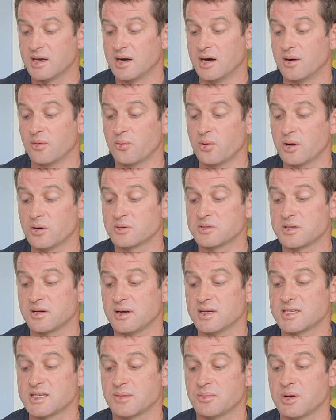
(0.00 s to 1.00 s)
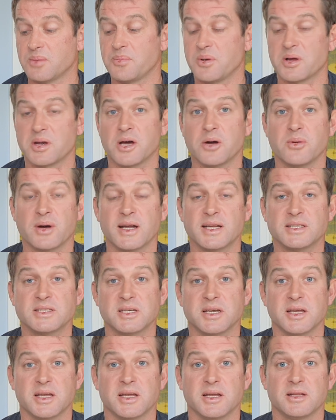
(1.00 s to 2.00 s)
I will tie some up on
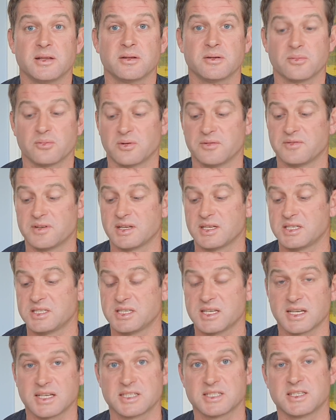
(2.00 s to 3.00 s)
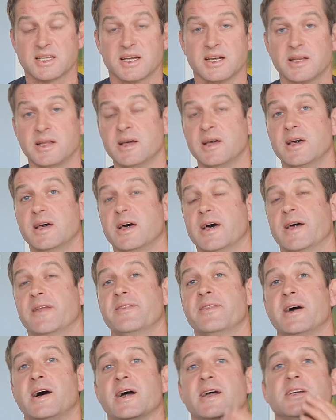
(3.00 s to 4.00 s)
018 with a 16,
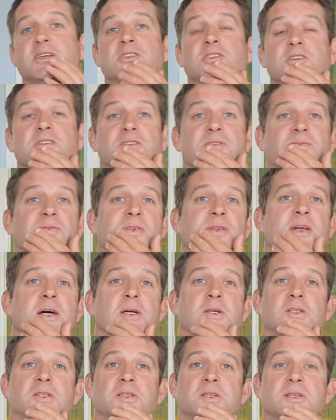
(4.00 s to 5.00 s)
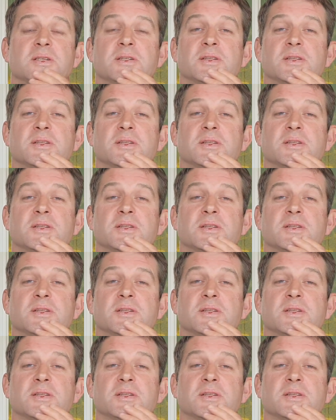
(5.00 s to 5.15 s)
and that is just for those